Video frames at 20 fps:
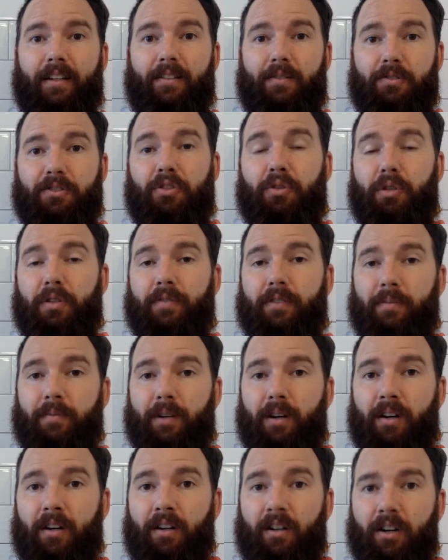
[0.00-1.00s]
well, 2 of them
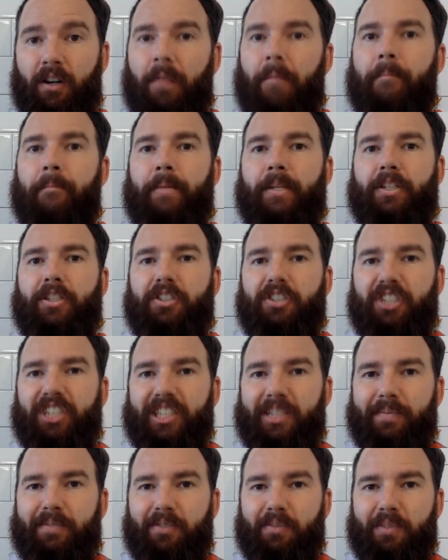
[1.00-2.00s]
are on mission
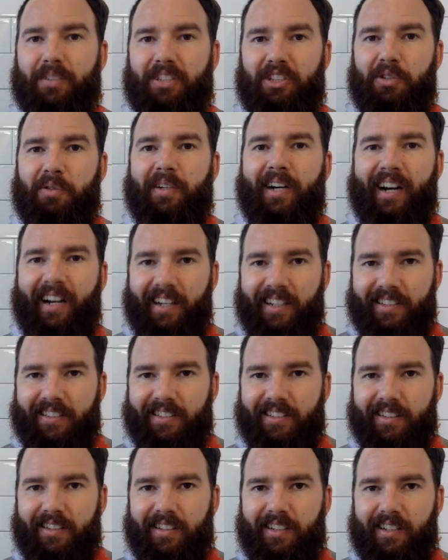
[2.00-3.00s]
trips with you
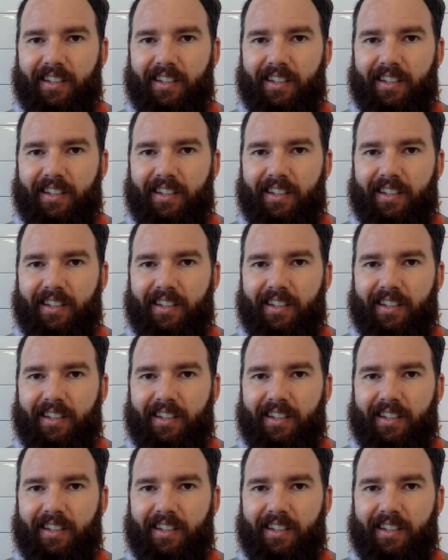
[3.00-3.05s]
guys.